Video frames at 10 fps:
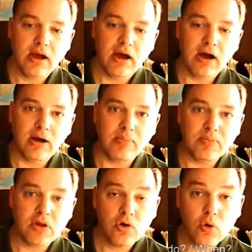
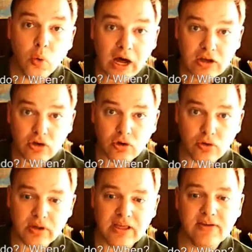
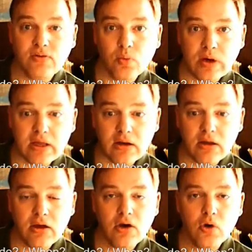¿Cuándo is when?
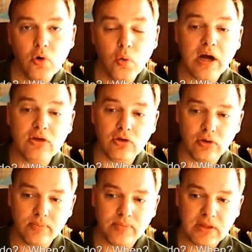
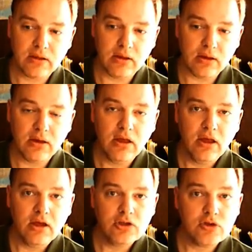¿Cuándo? Okay,
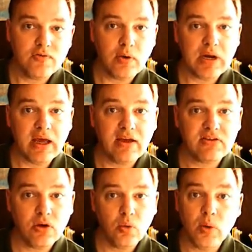so if I want to
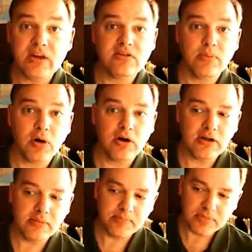ask when is the
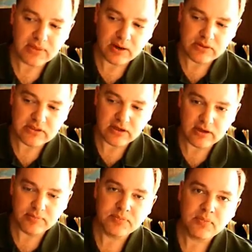party, I would
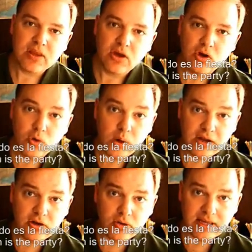say
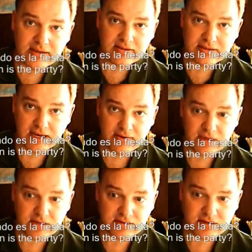¿Cuándo es la
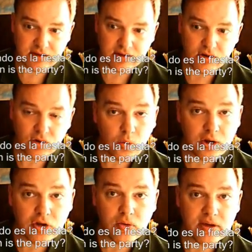fiesta?
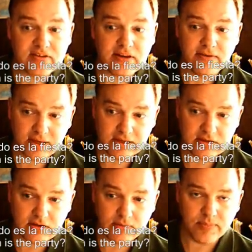¿Cuándo es la
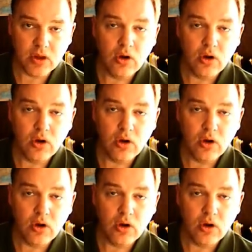fiesta?